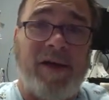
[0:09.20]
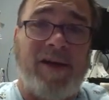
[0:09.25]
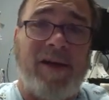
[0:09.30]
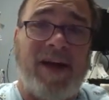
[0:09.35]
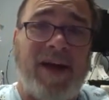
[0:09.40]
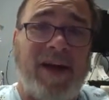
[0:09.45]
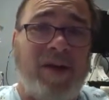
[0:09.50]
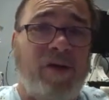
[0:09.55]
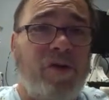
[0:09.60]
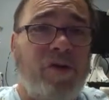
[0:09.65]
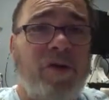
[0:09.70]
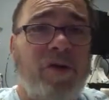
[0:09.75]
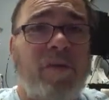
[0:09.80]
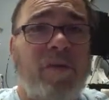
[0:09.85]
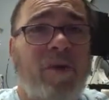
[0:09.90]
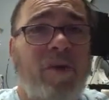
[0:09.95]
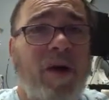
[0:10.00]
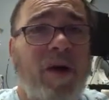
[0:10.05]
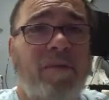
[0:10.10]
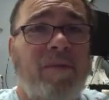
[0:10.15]
And you can
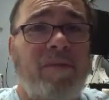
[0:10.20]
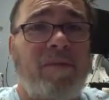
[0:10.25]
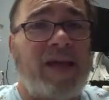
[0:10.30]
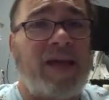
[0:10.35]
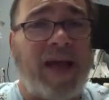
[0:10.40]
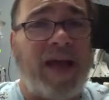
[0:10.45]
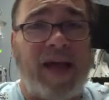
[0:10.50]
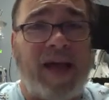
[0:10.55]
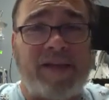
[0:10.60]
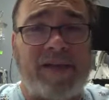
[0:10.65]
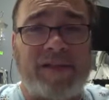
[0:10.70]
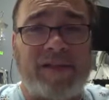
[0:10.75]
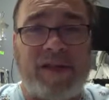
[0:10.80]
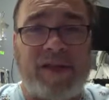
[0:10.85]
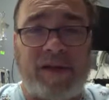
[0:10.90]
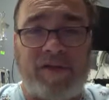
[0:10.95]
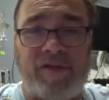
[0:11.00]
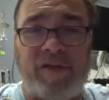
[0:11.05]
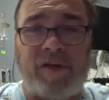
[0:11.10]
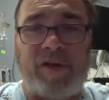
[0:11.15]
probably guess,
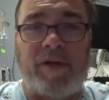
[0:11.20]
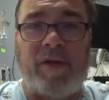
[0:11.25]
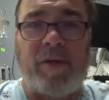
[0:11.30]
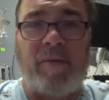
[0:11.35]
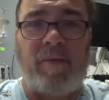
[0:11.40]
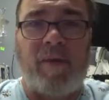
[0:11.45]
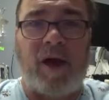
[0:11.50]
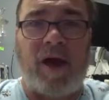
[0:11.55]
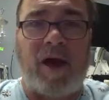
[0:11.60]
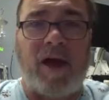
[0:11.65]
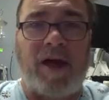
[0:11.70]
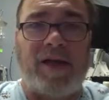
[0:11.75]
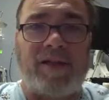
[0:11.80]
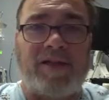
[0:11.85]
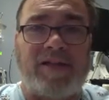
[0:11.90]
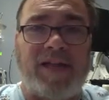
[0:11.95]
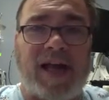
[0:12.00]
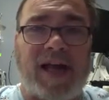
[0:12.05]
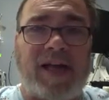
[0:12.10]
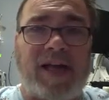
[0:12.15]
given my
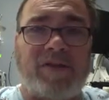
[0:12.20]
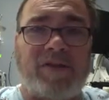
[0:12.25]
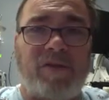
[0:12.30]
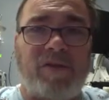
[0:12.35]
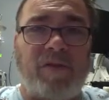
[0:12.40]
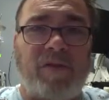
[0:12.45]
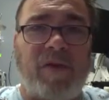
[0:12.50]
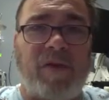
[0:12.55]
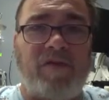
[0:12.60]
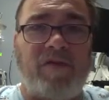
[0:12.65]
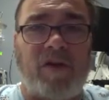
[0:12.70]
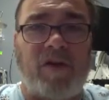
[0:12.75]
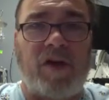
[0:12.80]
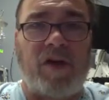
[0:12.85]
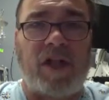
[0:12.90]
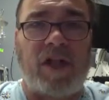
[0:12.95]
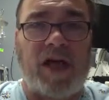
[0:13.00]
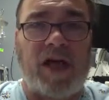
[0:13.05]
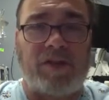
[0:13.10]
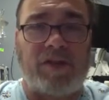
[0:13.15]
status with my foot
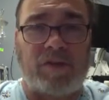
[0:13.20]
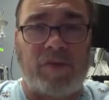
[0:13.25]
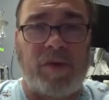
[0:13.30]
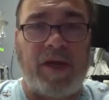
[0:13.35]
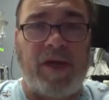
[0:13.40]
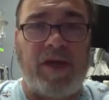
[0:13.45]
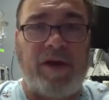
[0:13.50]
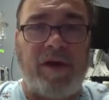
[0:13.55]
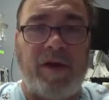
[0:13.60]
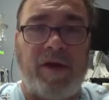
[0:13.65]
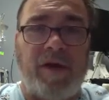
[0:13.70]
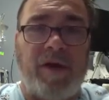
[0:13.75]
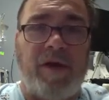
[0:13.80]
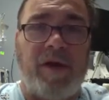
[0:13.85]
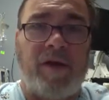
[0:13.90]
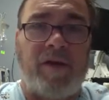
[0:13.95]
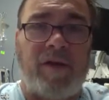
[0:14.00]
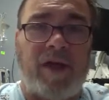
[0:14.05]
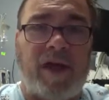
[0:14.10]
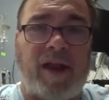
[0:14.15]
last week,
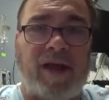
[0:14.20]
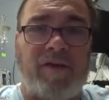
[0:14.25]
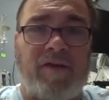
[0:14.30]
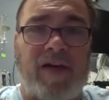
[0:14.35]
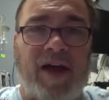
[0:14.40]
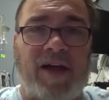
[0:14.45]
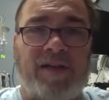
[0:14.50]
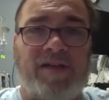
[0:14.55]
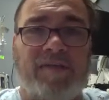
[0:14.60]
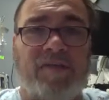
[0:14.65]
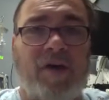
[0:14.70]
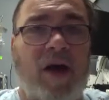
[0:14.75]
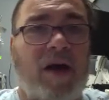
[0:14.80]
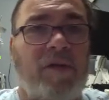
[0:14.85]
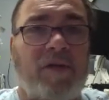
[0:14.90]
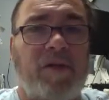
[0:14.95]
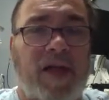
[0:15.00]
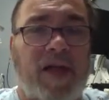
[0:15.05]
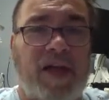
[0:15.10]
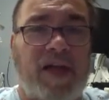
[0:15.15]
that I've had some
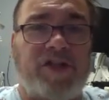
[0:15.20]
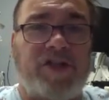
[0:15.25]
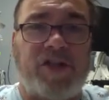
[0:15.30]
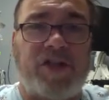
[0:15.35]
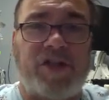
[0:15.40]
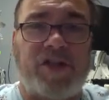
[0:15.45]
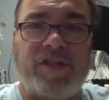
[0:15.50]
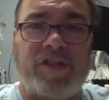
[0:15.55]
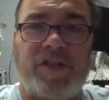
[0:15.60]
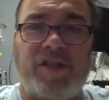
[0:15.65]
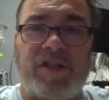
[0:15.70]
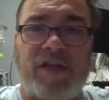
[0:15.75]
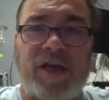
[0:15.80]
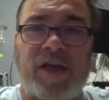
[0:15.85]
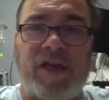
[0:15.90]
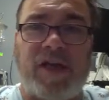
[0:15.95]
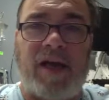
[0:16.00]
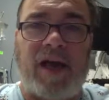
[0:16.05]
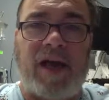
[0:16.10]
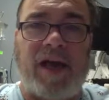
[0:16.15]
complications
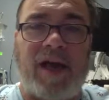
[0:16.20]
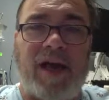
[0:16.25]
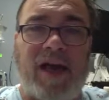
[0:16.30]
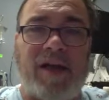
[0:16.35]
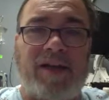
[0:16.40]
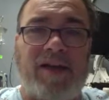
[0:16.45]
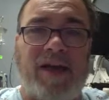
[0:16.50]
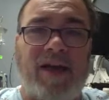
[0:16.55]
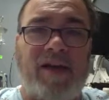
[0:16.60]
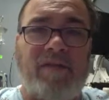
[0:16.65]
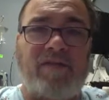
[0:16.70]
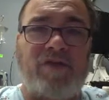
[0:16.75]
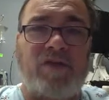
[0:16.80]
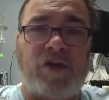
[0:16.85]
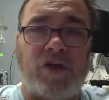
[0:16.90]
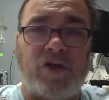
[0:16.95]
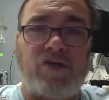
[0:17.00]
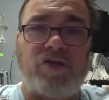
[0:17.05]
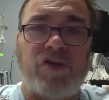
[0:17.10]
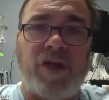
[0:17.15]
and I had to have
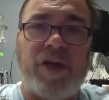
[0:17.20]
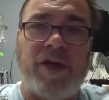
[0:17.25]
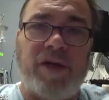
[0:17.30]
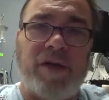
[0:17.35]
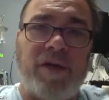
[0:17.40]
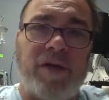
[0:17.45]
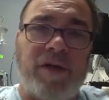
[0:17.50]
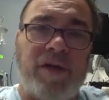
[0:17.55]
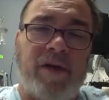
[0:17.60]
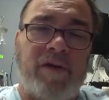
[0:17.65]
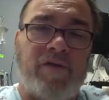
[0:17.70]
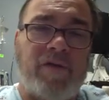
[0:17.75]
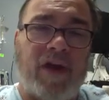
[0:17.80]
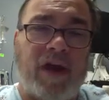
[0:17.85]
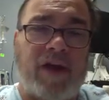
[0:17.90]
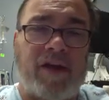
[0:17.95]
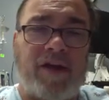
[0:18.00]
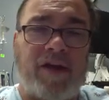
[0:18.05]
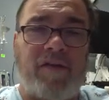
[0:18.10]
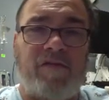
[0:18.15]
surgery.
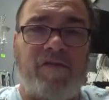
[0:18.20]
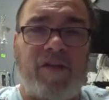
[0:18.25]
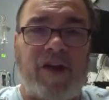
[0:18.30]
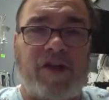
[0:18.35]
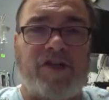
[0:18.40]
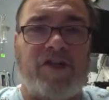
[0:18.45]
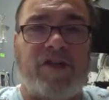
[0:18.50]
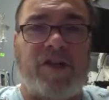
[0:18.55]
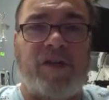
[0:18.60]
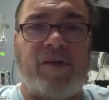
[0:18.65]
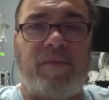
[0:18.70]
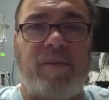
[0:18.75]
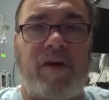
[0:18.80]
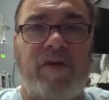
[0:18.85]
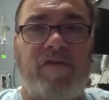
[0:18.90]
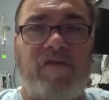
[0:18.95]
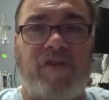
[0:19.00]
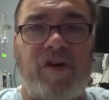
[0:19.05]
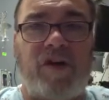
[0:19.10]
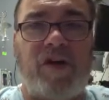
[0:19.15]
Got an infection in my
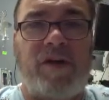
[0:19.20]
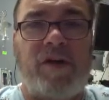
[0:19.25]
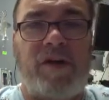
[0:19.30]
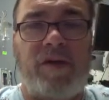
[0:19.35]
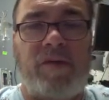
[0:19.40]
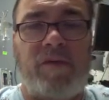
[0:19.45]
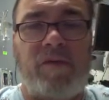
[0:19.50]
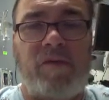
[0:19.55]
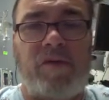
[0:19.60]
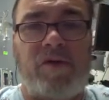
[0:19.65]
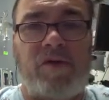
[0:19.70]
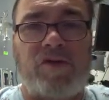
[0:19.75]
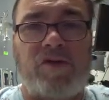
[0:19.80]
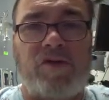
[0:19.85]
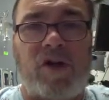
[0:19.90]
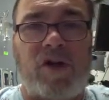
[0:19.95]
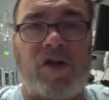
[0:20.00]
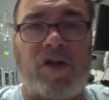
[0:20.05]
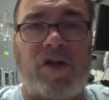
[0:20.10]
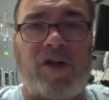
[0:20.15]
foot and we're
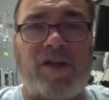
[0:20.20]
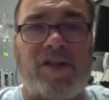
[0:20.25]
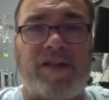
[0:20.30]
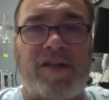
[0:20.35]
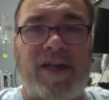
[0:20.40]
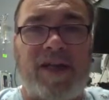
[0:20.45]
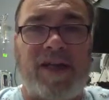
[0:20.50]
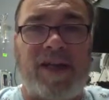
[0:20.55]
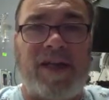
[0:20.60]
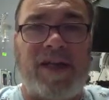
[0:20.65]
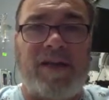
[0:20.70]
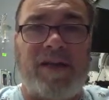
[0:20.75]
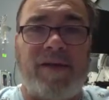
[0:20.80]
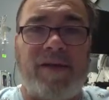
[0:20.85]
struggling to get it